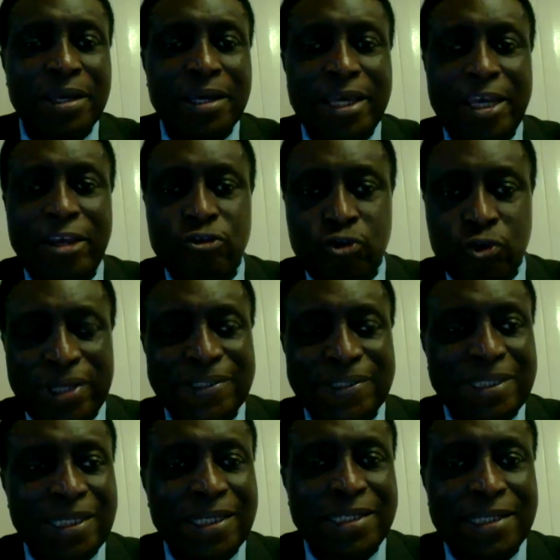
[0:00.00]

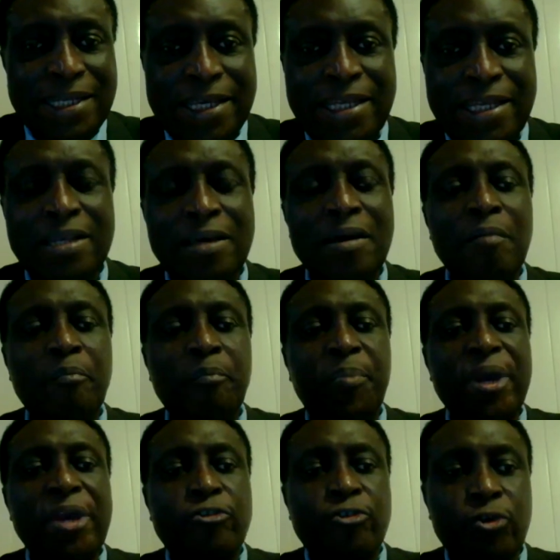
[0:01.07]
interested in
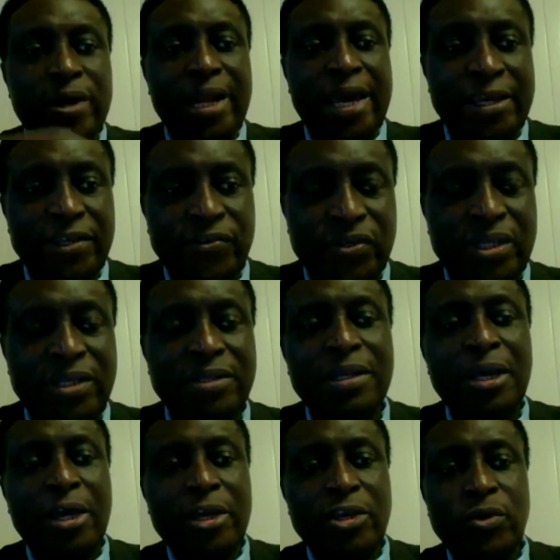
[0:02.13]
patronizing
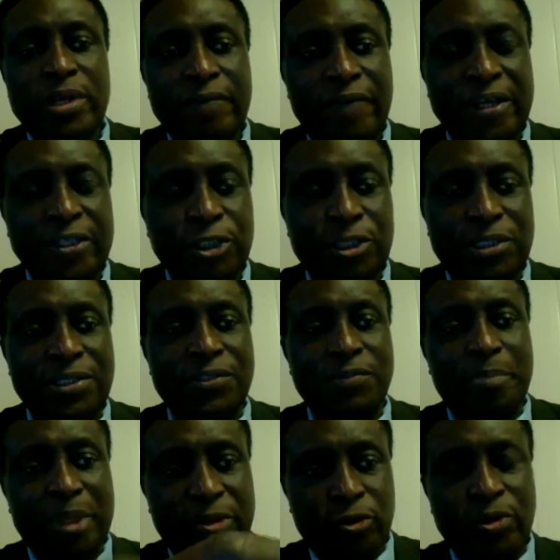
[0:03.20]
universities,
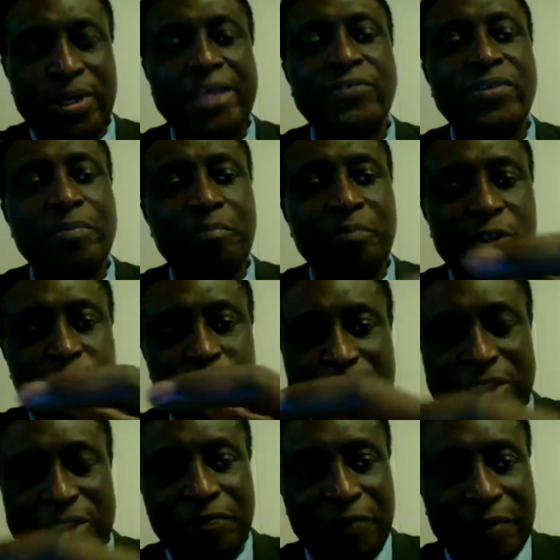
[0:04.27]
patronizing
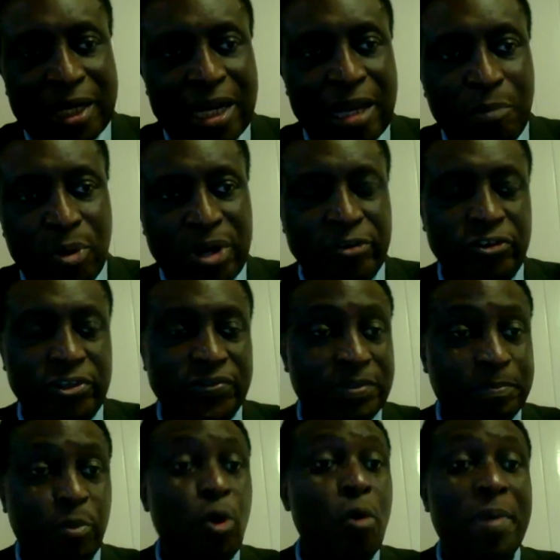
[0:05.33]
specific laboratories,
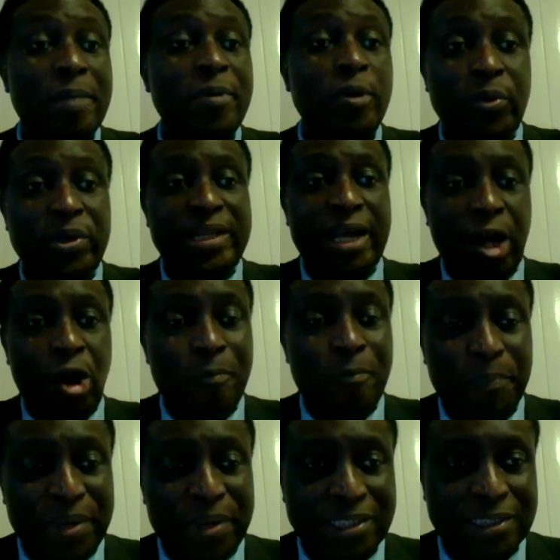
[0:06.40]
probably with their
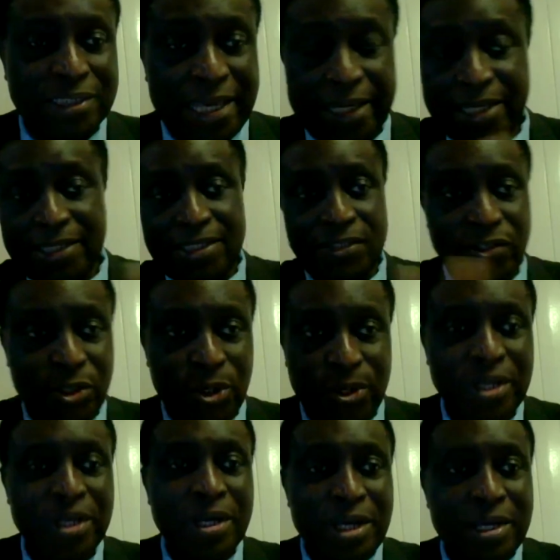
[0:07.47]
companies, like it is
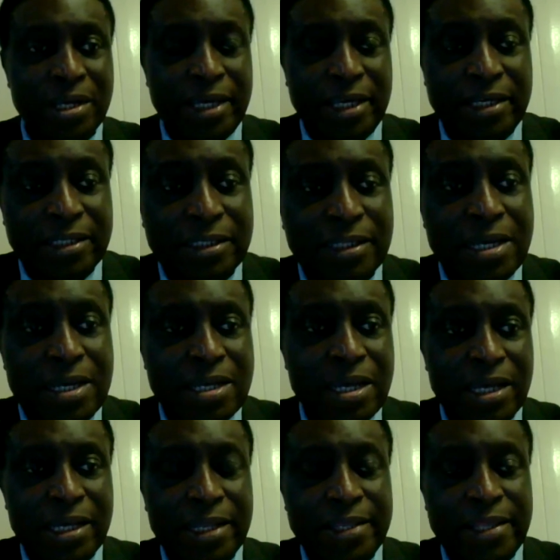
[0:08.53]
done in
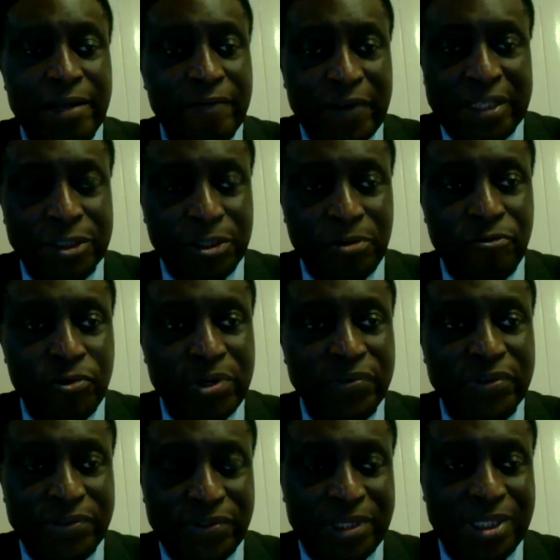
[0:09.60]
the advanced countries,
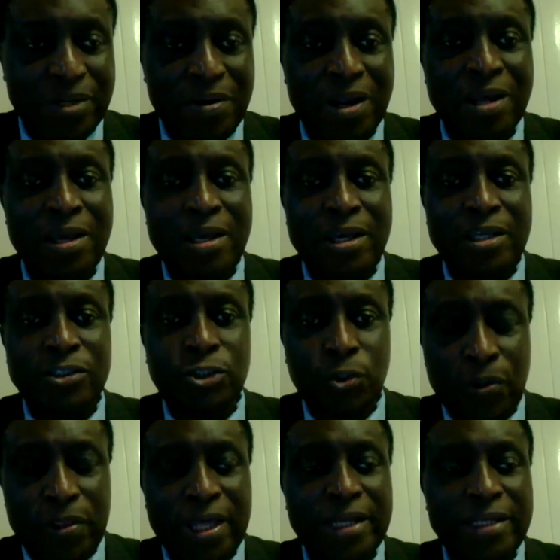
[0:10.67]
etc.,
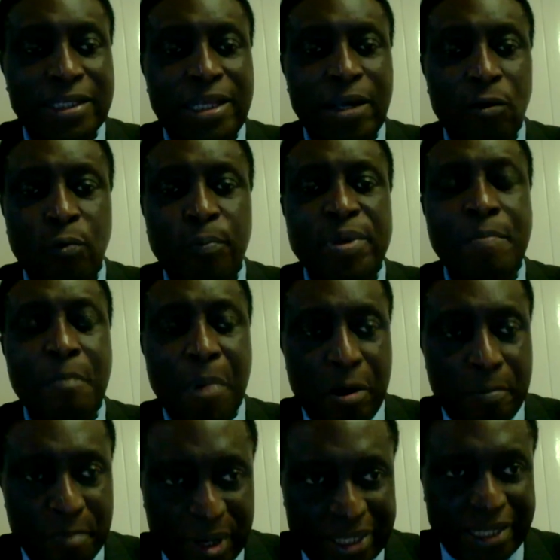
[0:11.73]
so that there will be more
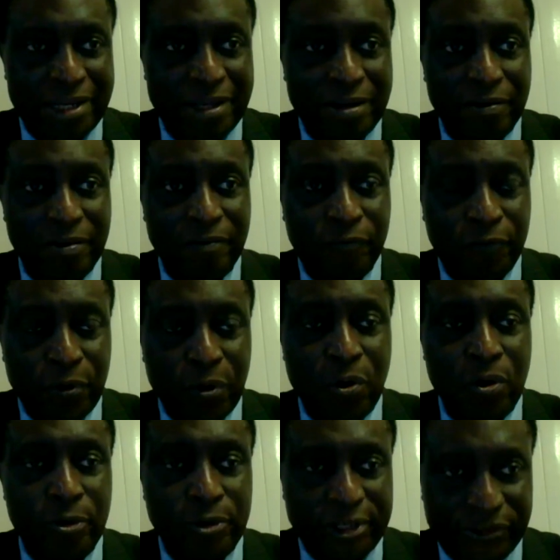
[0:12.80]
money
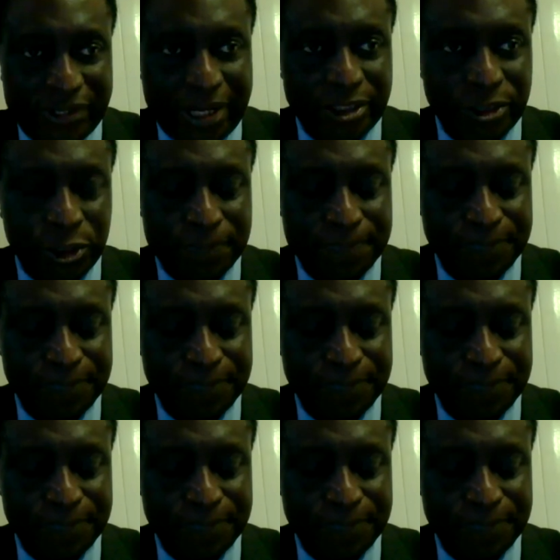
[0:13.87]
for research.